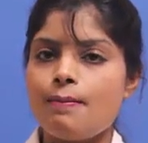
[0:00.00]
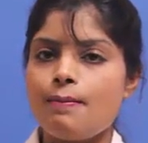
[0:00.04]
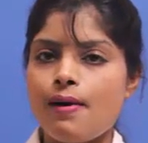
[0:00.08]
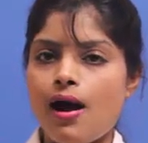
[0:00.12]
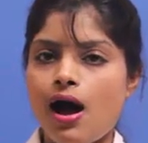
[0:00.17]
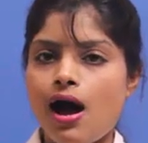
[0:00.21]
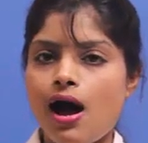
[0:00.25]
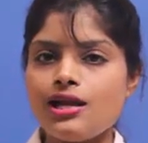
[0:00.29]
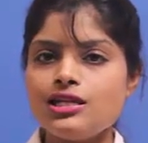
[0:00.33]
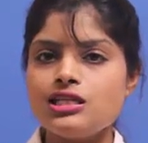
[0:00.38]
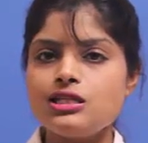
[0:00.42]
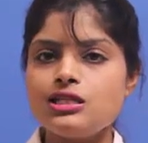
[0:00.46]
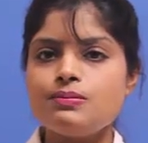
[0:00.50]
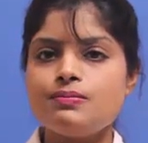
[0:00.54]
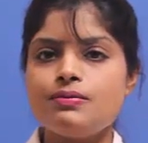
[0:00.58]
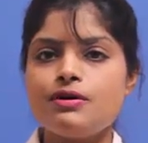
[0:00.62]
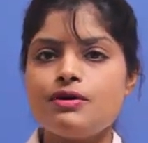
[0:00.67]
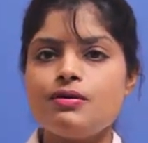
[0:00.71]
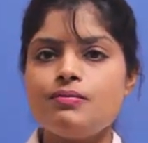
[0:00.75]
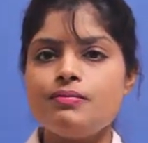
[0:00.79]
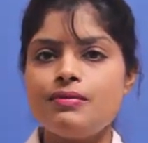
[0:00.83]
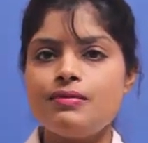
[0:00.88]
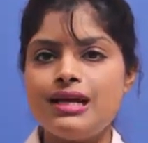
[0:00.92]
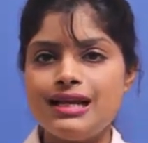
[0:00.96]
parts
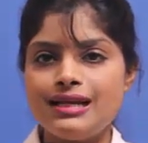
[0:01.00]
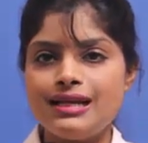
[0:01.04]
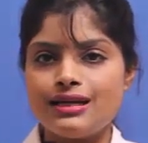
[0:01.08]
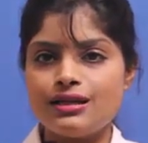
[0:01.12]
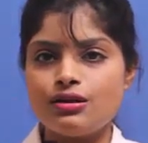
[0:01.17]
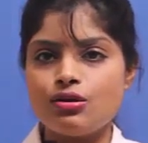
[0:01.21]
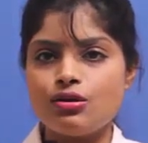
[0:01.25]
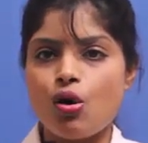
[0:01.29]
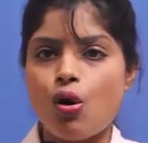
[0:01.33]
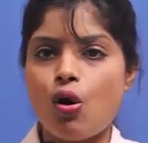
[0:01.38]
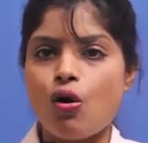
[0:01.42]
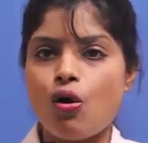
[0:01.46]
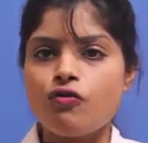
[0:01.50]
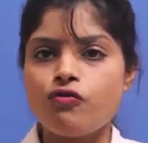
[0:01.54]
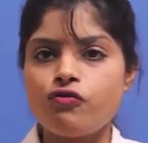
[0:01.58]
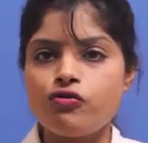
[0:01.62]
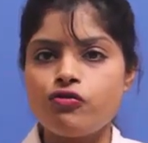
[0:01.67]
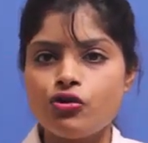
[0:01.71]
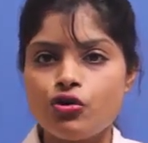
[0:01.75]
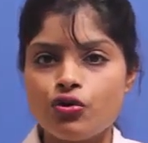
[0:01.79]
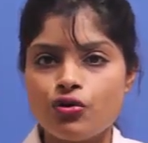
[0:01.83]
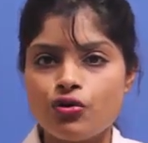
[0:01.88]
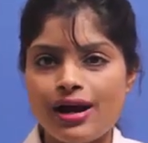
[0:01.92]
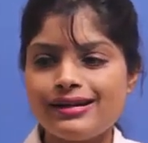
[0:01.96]
per million of
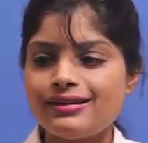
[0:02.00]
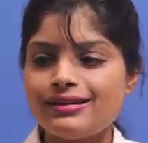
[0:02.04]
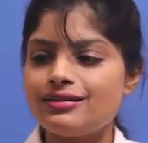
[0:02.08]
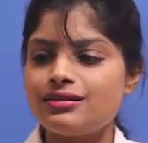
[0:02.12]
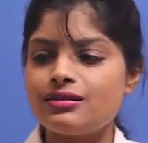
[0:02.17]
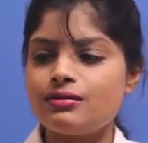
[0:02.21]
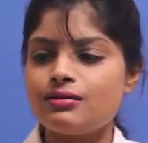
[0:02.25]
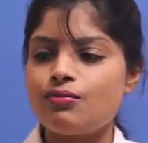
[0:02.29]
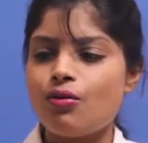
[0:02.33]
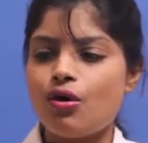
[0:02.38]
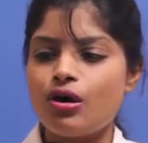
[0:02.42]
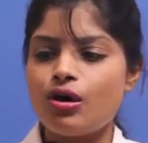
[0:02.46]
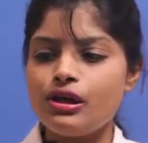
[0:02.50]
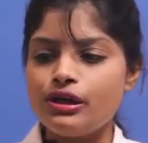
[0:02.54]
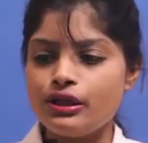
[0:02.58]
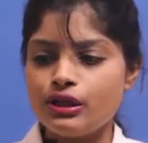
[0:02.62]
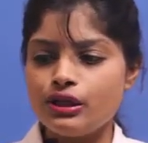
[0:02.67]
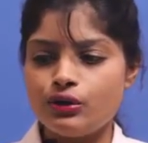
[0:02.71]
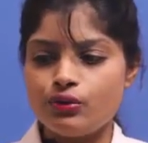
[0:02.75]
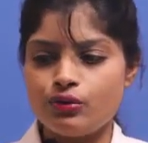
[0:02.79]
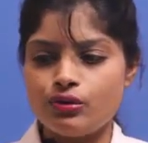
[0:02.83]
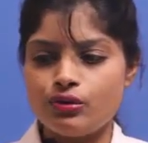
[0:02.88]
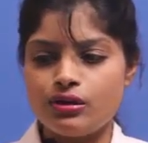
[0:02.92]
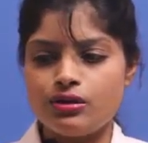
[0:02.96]
fluoride in the
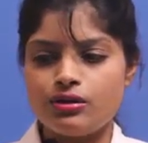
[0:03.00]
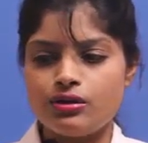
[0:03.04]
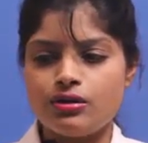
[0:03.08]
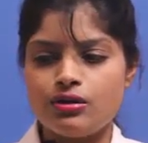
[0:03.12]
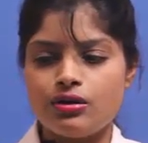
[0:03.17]
molecule,